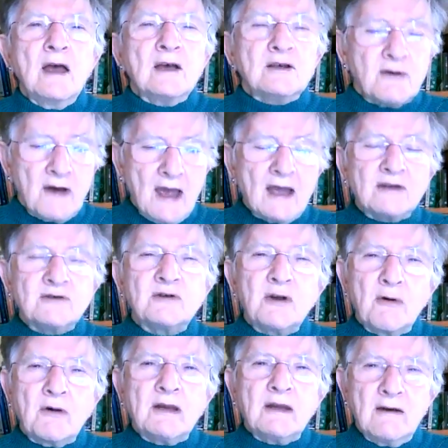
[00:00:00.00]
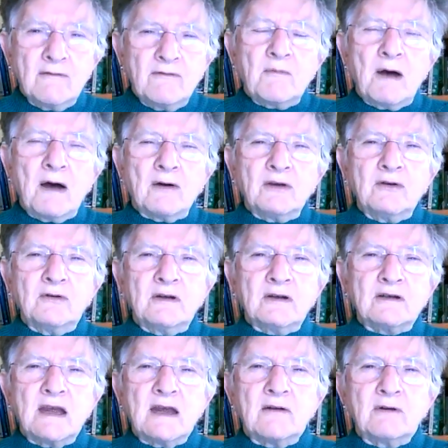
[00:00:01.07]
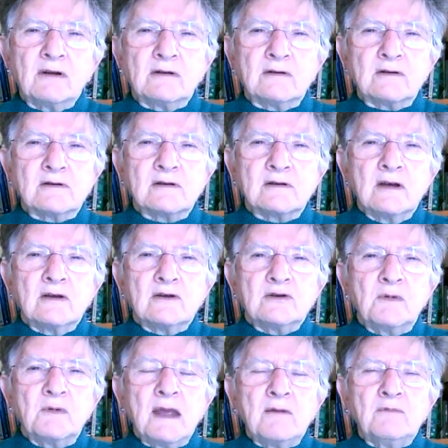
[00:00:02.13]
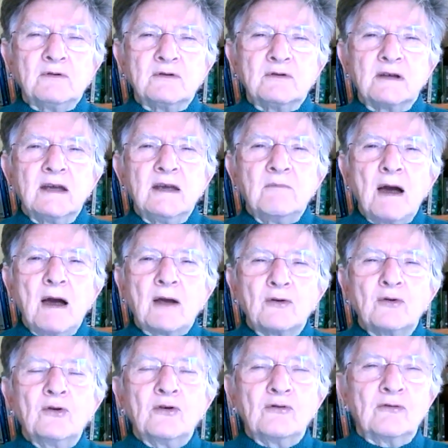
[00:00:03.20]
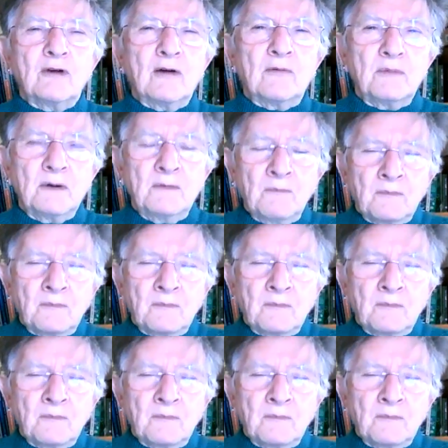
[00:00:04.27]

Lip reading: So I had to know enough about Unitarians to be able to keep my corner up,